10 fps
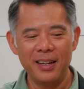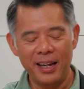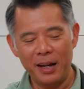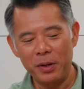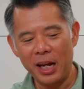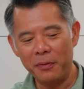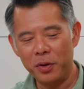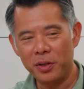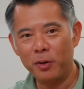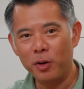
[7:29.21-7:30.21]
And we have it
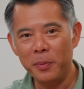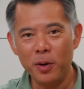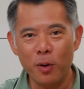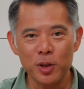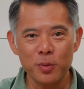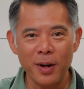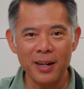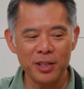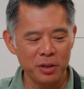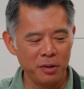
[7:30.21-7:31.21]
with our creamy
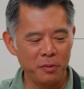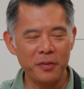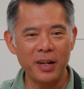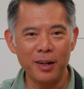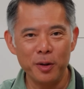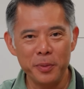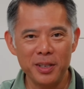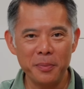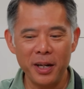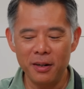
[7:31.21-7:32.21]
horseradish. We've got Lomi
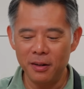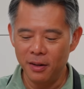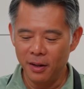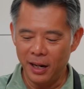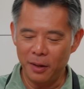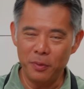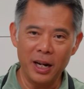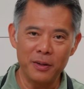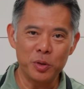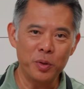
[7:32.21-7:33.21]
tomato, and we
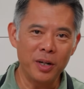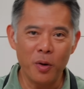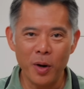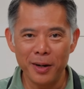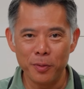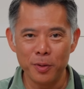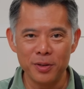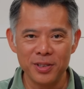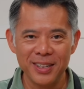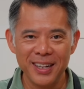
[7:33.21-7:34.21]
have sweet Hawaiian rolls.